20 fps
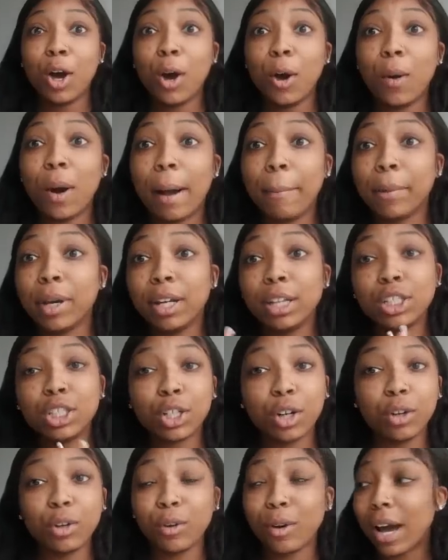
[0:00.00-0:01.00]
I'm gonna
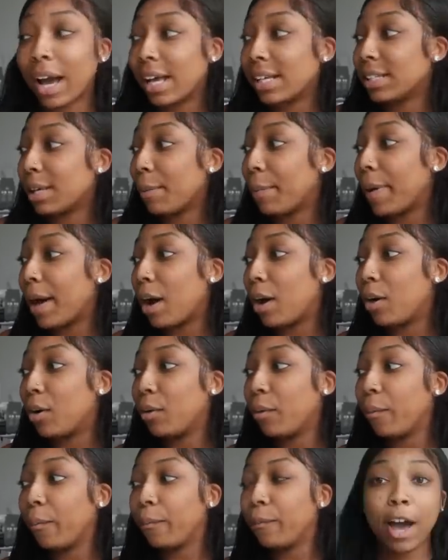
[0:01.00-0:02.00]
show you guys
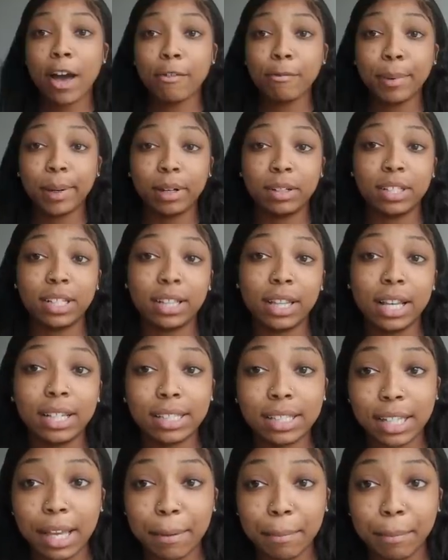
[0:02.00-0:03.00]
about five pairs that they
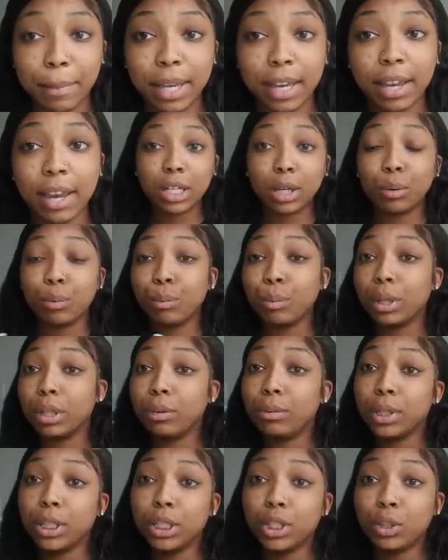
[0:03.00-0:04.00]
sent me. They're
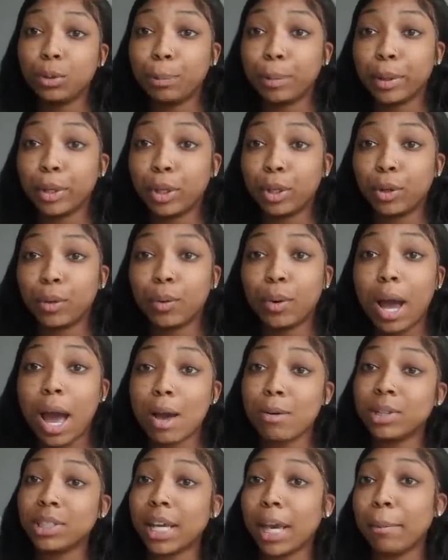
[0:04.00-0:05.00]
really, really super cute.
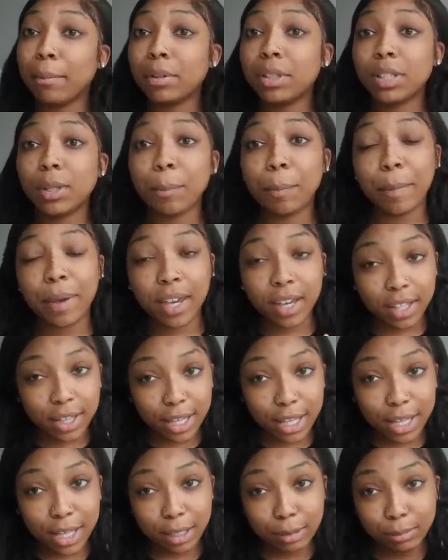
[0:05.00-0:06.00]
I was able to
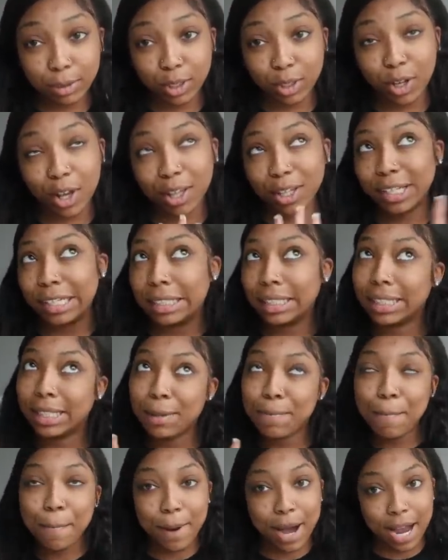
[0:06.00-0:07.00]
pick them, so y'all are gonna
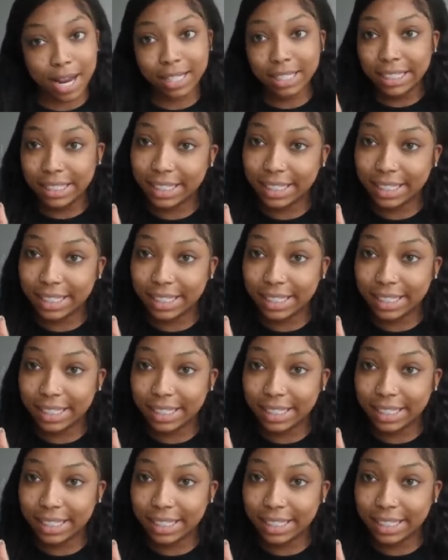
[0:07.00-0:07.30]
see my